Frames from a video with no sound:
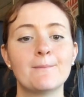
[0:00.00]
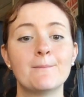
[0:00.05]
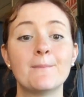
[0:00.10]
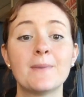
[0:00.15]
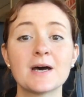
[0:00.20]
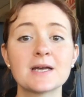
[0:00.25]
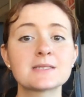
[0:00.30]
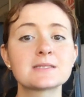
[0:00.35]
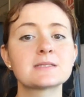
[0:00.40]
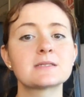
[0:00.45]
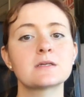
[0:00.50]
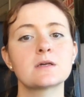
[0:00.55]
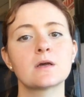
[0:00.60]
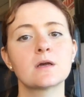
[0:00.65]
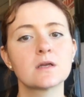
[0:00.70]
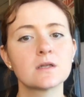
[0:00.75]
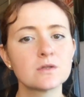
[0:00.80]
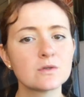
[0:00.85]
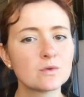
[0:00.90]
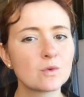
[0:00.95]
But
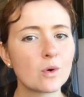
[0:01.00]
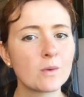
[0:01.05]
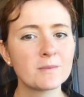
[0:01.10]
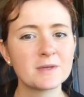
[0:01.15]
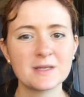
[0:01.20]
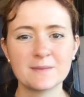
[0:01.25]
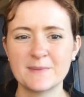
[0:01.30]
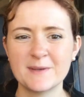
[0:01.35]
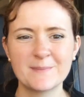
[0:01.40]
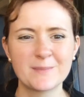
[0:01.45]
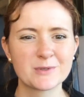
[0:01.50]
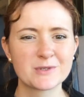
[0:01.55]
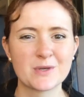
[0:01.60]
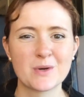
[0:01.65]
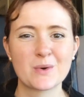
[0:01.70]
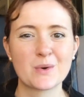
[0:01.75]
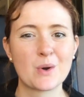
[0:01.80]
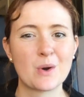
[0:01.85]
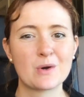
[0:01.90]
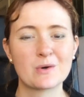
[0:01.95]
normally people
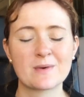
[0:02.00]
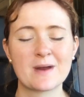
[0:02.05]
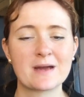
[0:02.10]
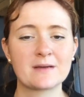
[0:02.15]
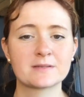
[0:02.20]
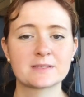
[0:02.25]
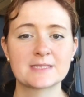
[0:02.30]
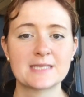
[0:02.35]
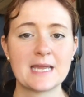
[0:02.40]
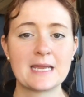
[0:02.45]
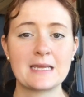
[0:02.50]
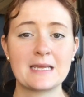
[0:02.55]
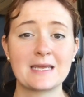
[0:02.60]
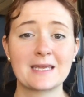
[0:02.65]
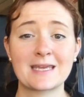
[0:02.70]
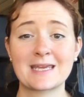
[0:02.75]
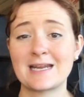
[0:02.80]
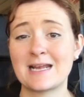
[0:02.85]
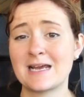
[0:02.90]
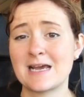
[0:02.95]
don't go around
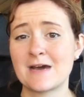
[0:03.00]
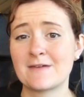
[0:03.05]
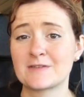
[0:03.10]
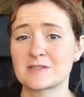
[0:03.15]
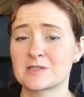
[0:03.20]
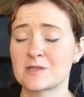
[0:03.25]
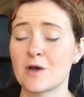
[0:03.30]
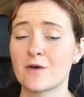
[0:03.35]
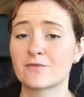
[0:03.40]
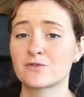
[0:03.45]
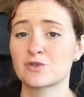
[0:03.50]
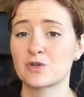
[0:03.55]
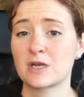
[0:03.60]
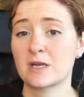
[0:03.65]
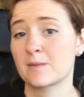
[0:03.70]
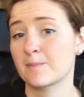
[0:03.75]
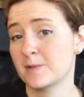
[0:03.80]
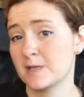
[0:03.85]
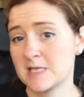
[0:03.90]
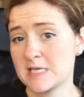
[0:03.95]
saying, "Can I have a soft
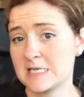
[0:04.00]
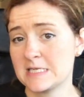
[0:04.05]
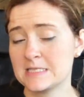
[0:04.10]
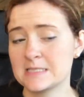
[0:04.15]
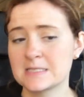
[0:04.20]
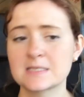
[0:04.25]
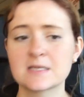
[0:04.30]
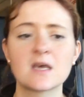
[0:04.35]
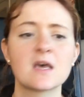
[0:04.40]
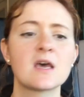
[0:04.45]
drink, please?"